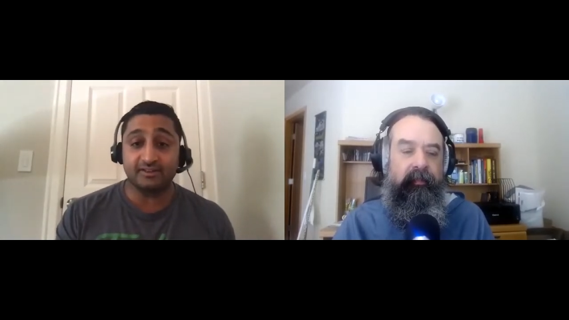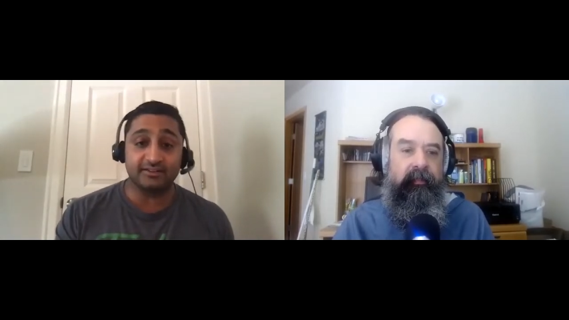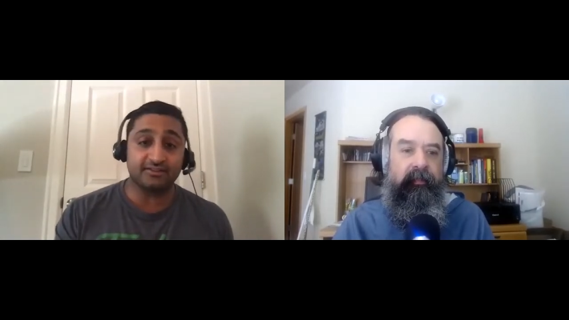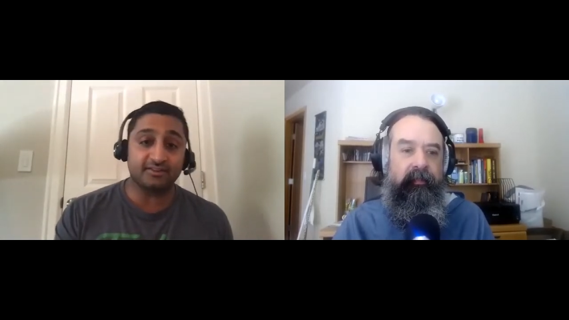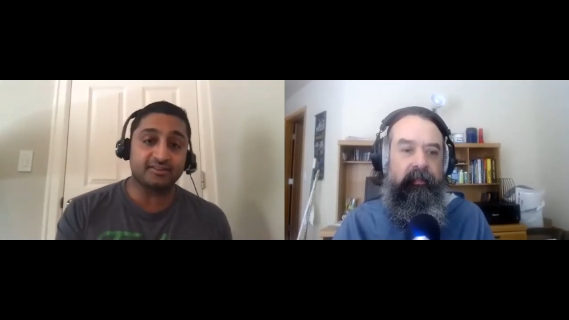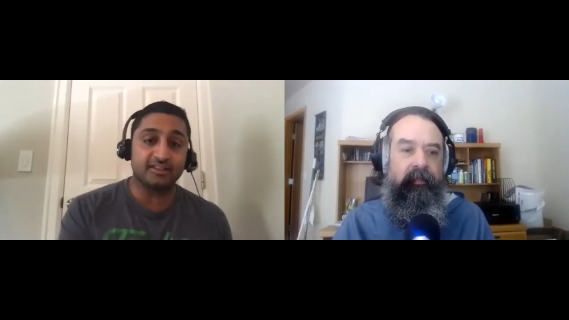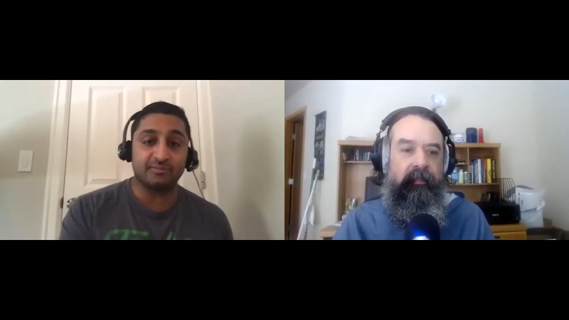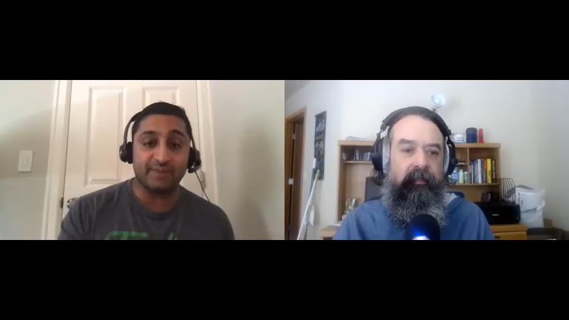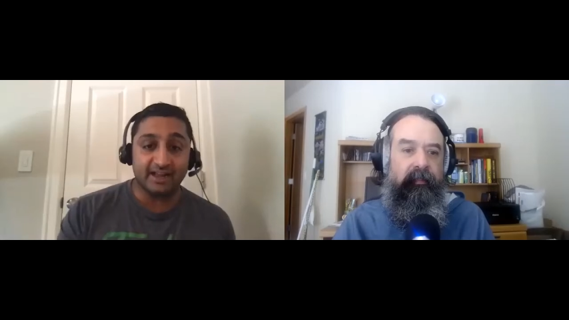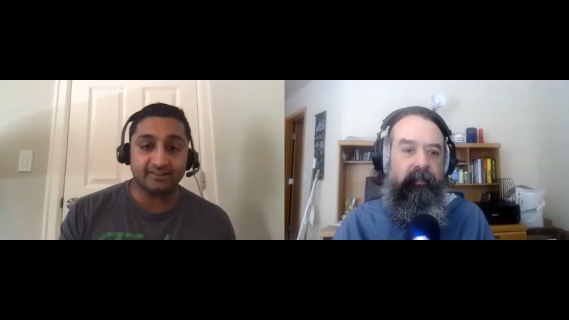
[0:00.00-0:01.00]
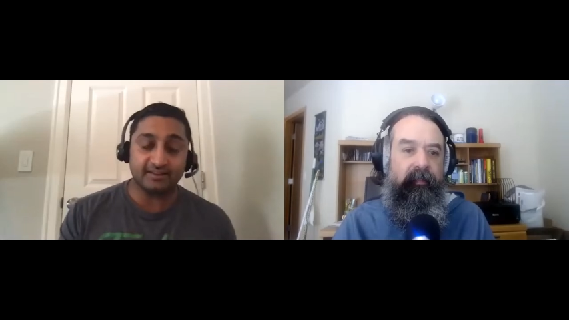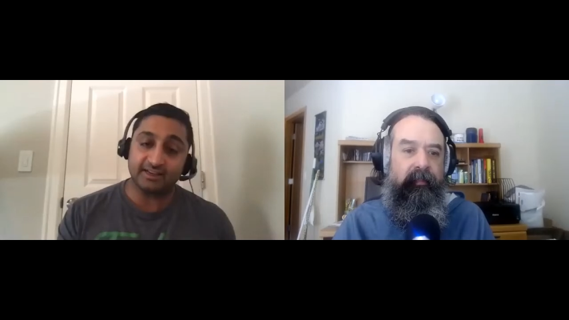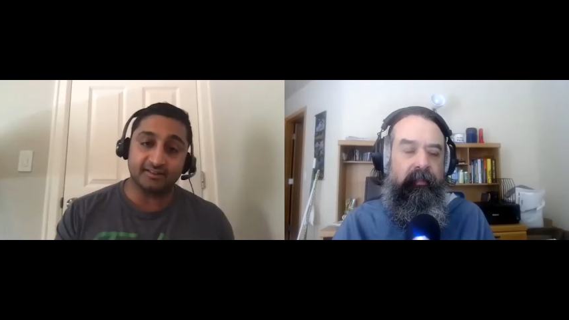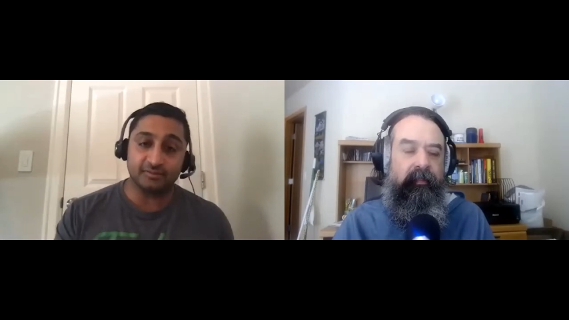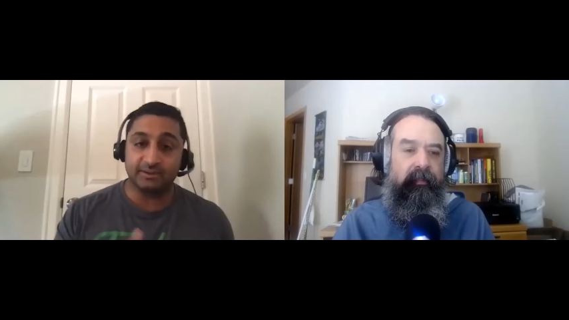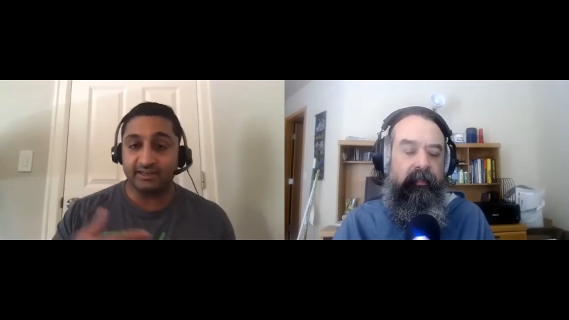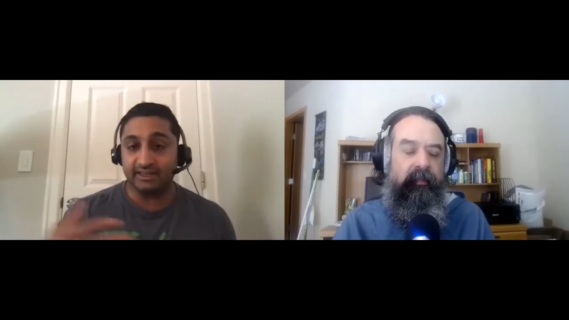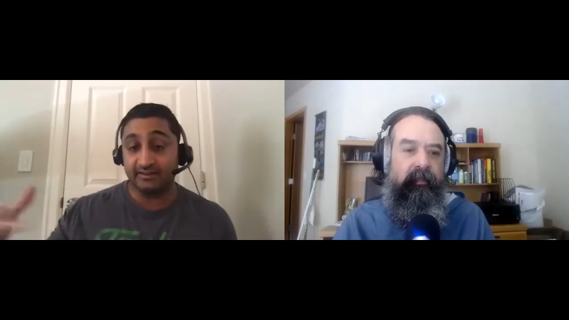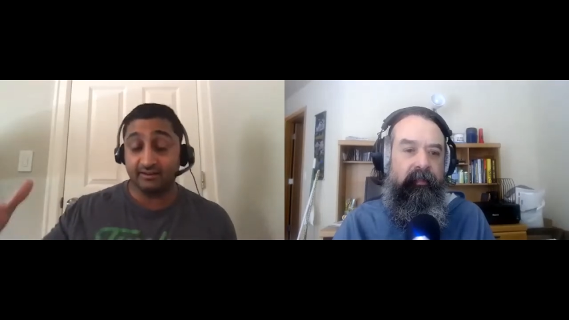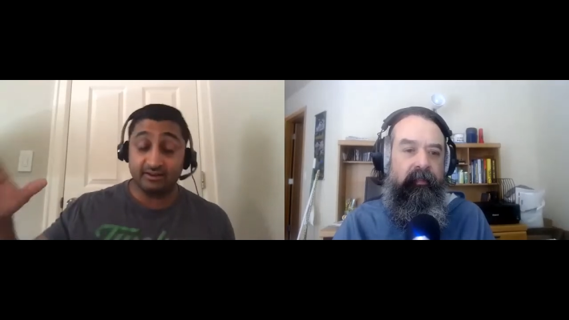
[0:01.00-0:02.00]
Speaker 1: not just in the batch sizes, but
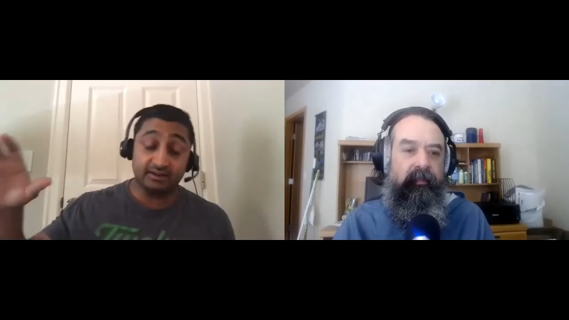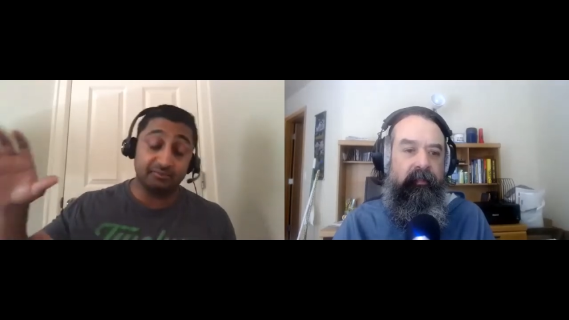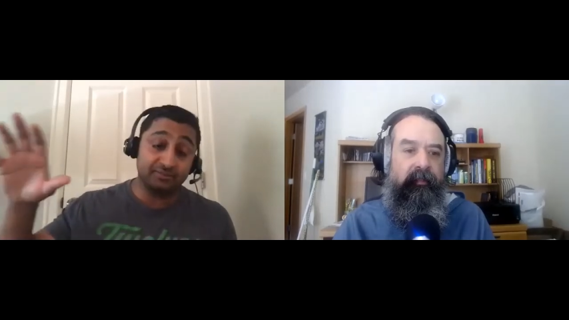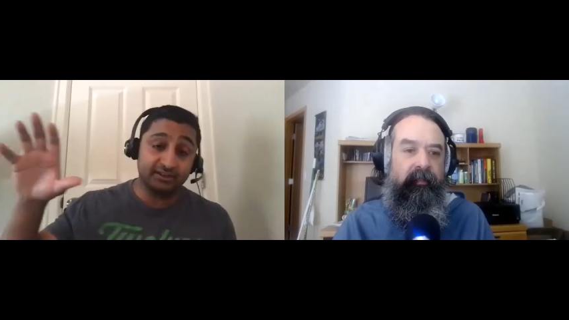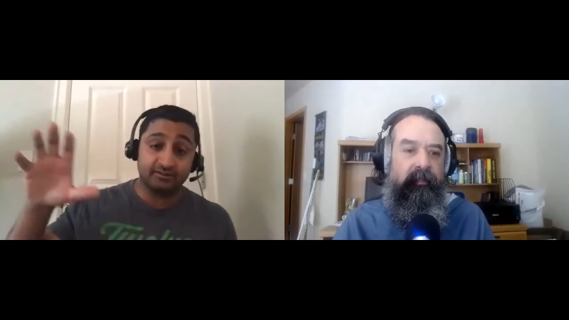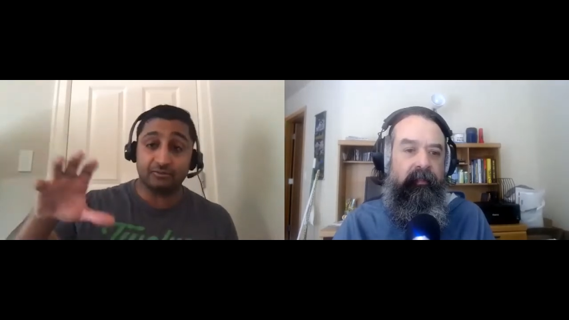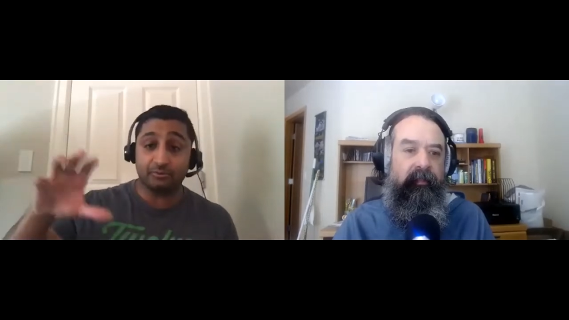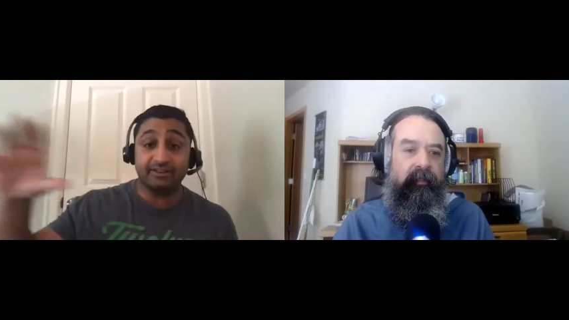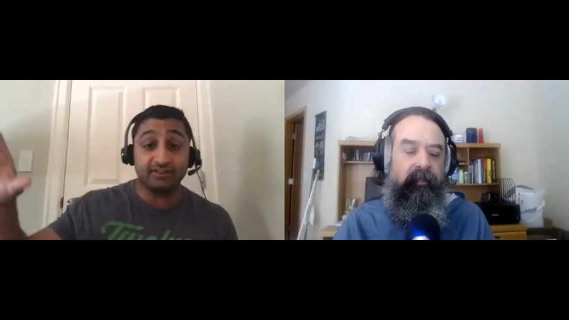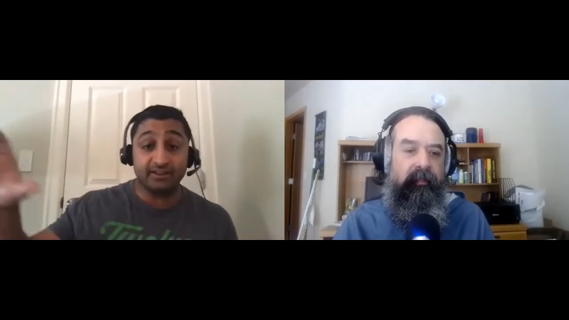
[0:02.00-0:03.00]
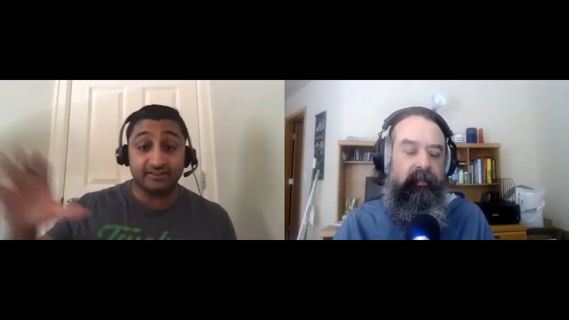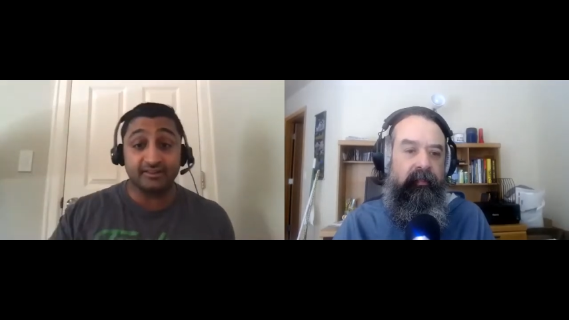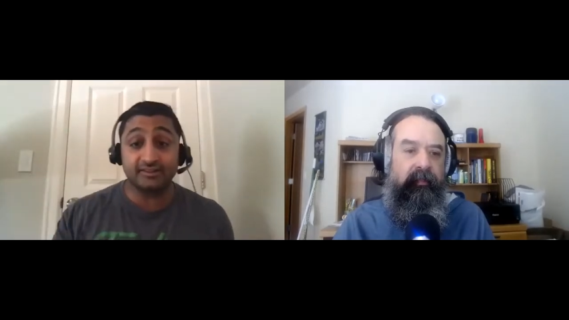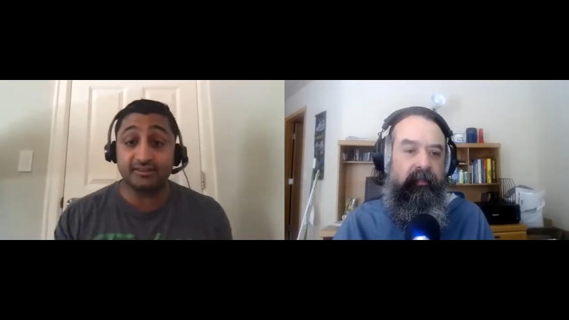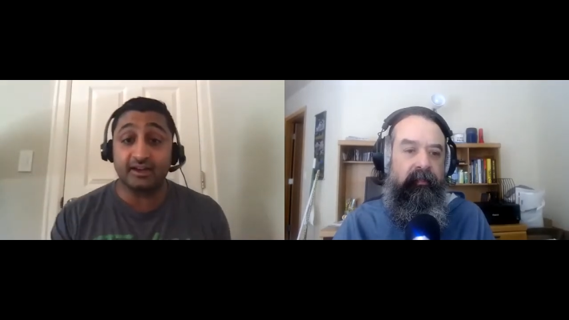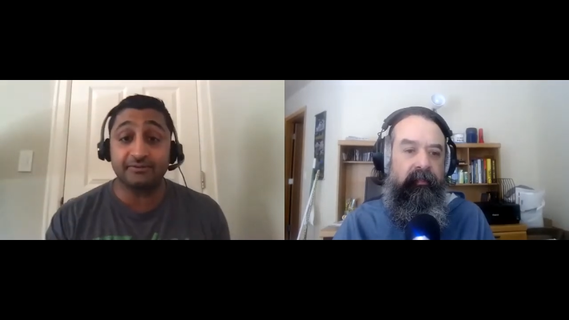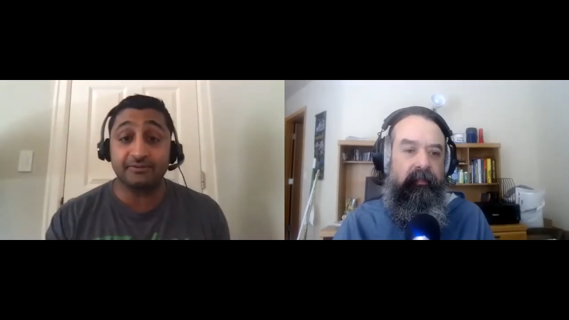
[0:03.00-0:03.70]
in, the regions and stuff.